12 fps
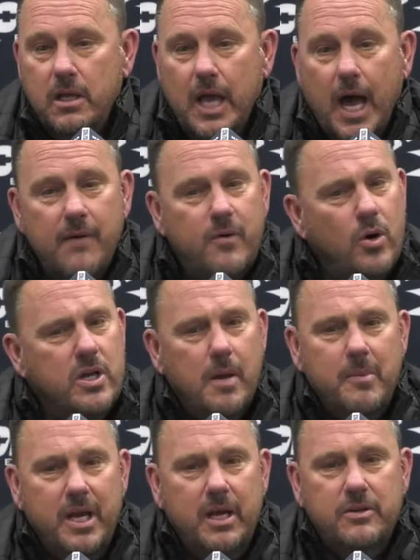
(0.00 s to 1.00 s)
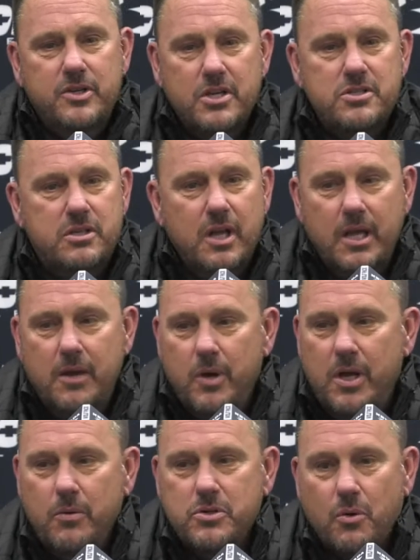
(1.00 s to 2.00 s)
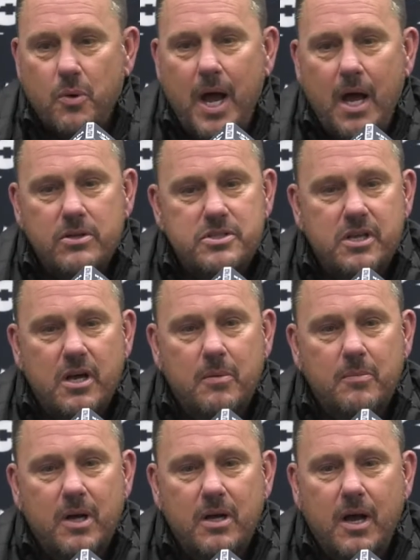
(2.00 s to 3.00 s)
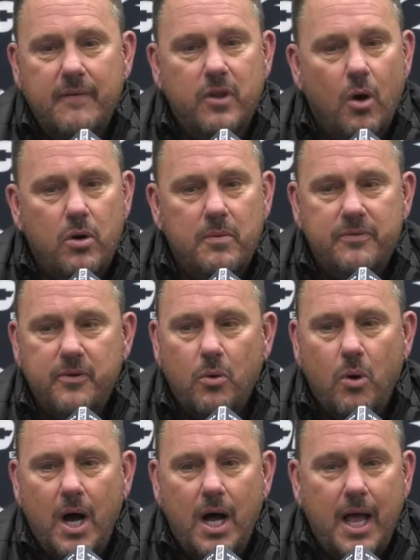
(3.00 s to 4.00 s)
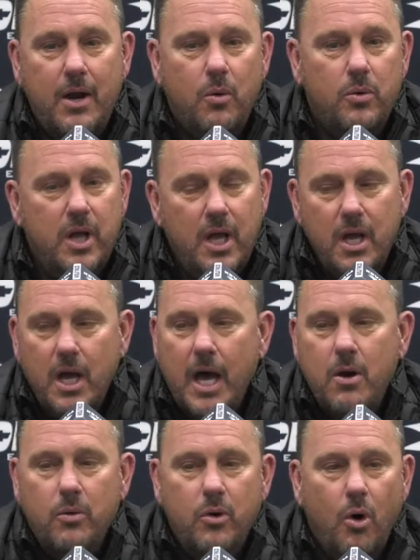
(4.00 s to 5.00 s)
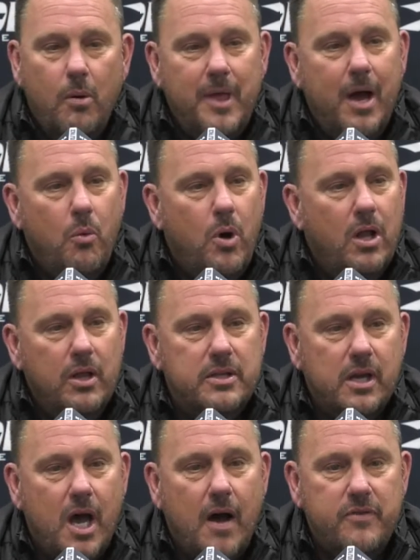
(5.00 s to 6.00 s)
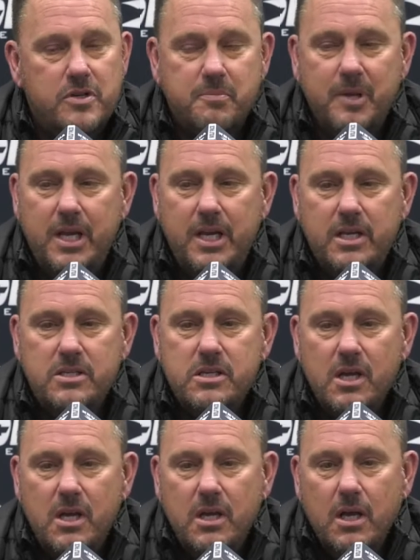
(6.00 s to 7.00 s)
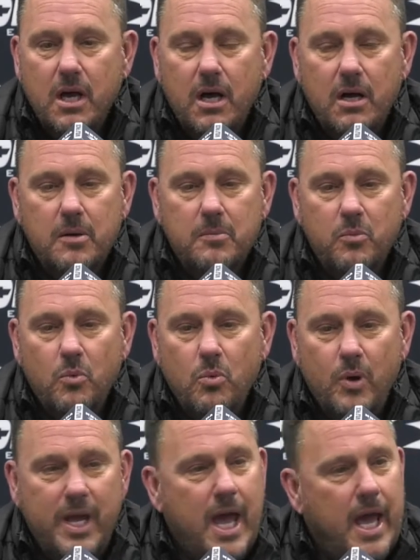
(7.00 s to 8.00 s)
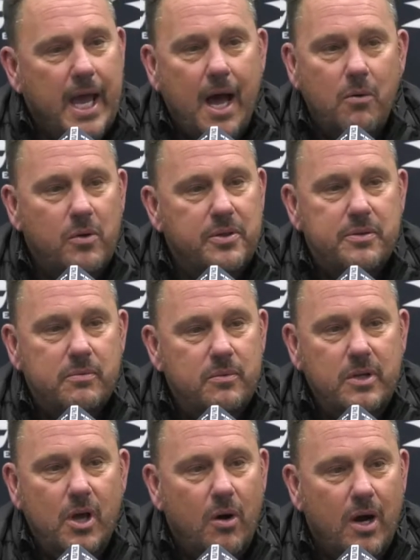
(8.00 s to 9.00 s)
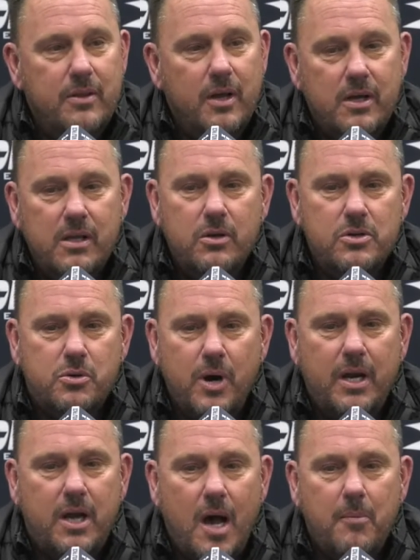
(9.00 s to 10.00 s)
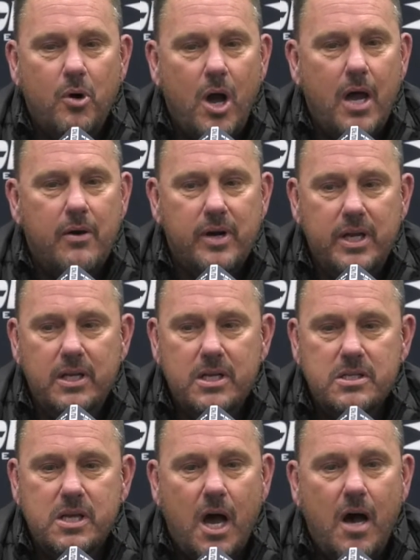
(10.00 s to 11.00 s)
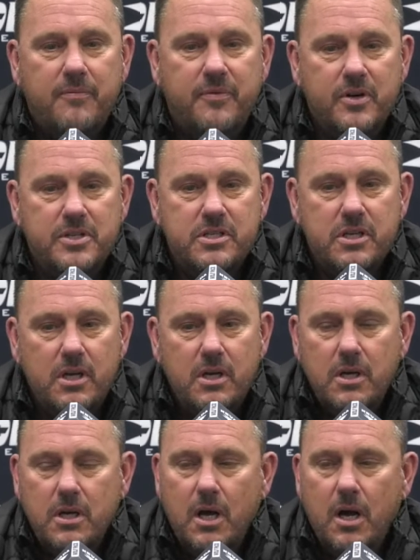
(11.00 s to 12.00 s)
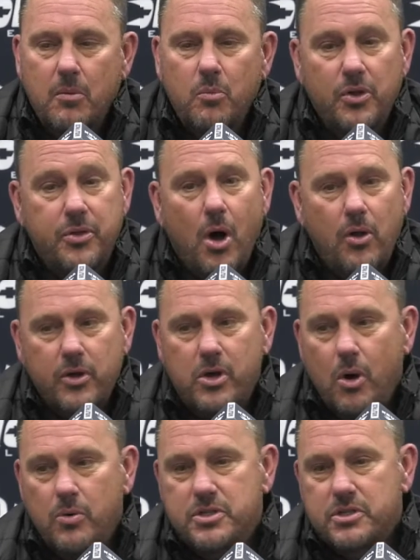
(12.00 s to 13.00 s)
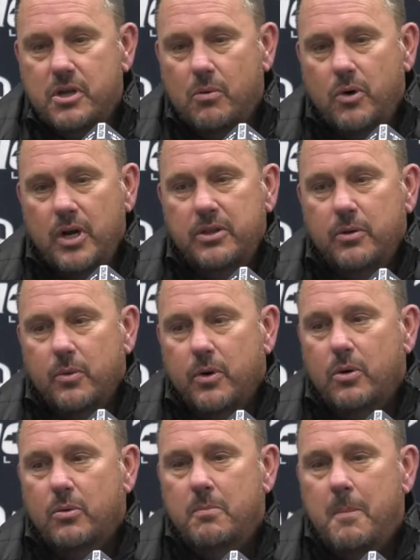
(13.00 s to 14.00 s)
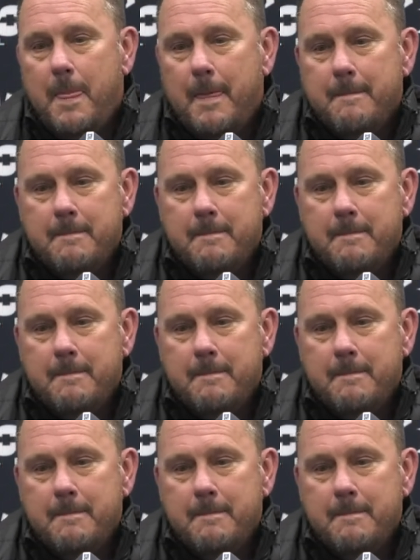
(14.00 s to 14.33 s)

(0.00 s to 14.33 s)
Yeah, he was around some. I've known him for a while. I don't know him that well at the conference meetings. We hang out with, there's great camaraderie in this conference with all the coaches that were in the room